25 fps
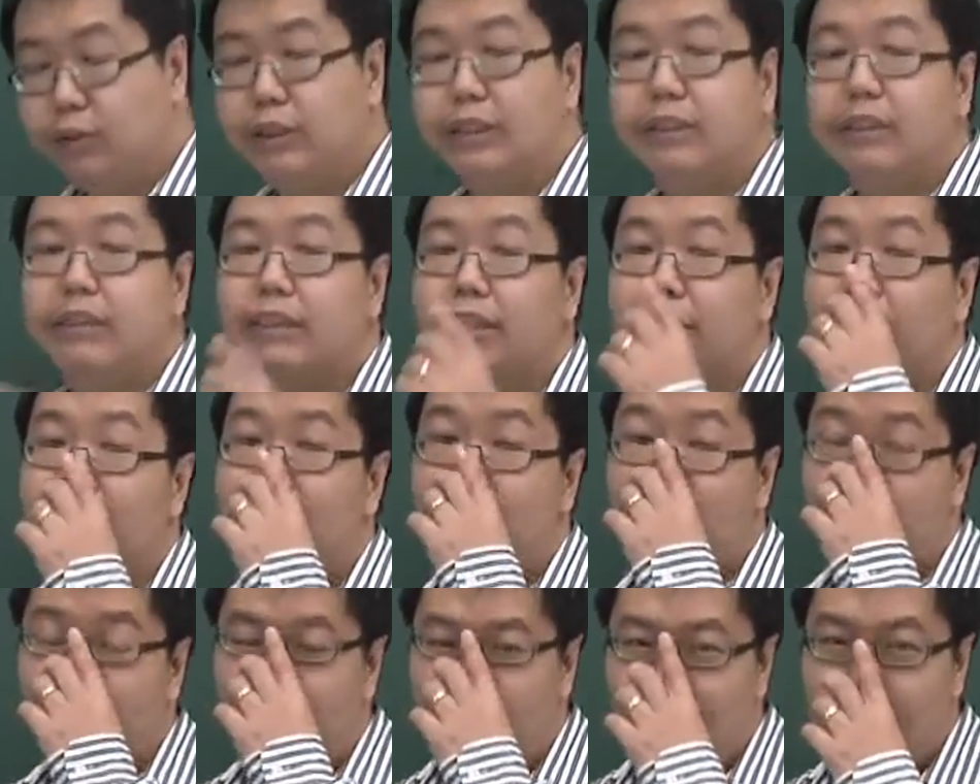this thing
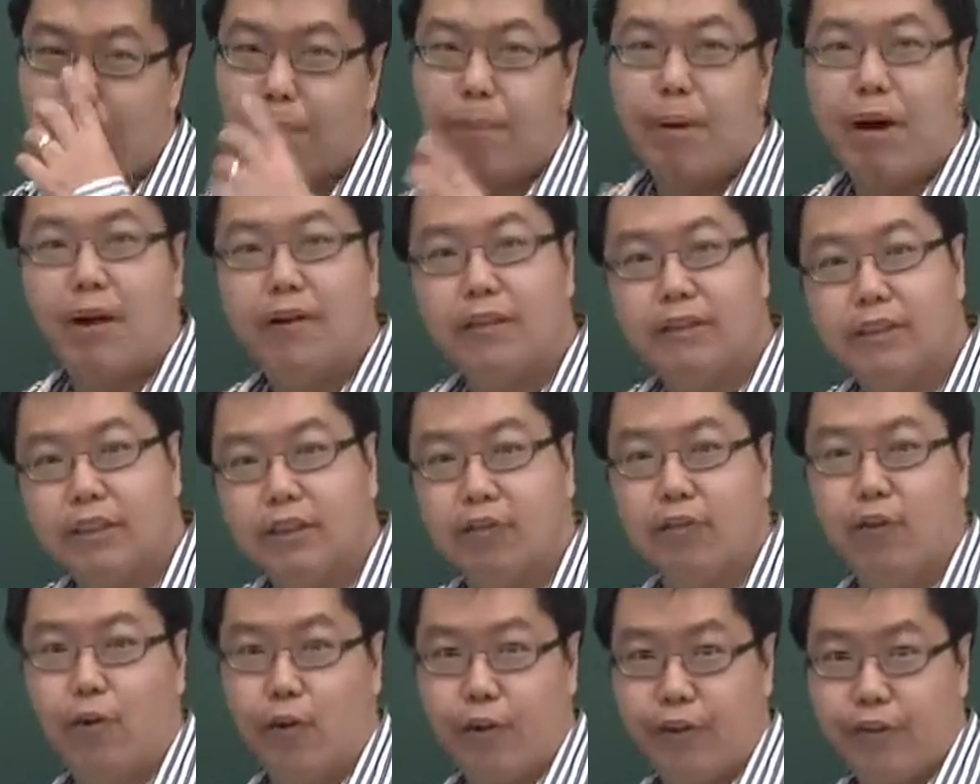called
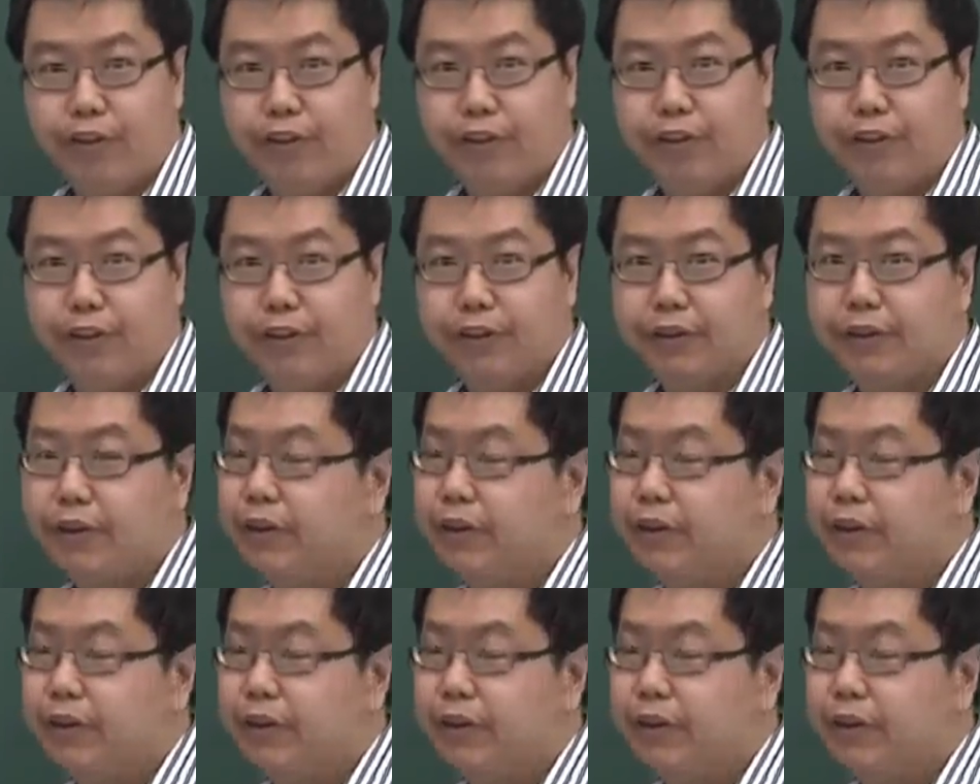comparison coefficient.